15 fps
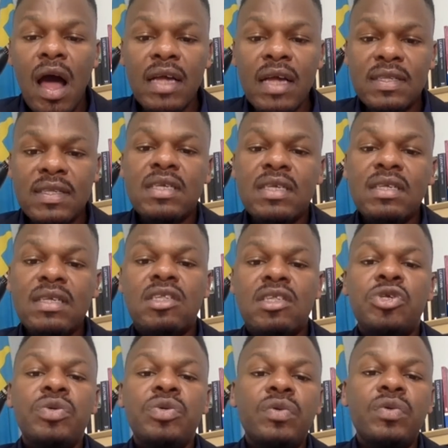
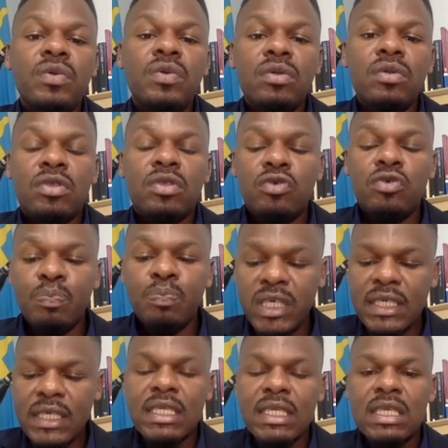assist you to
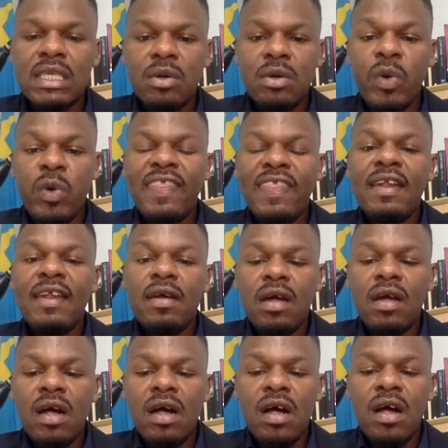bring it within
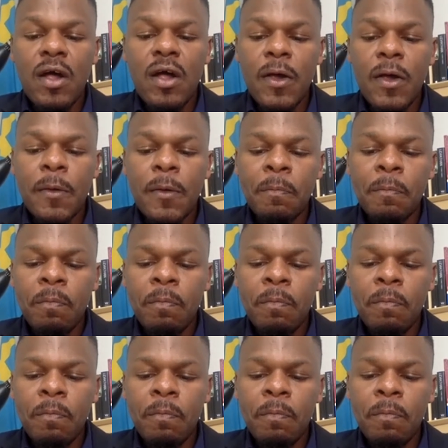an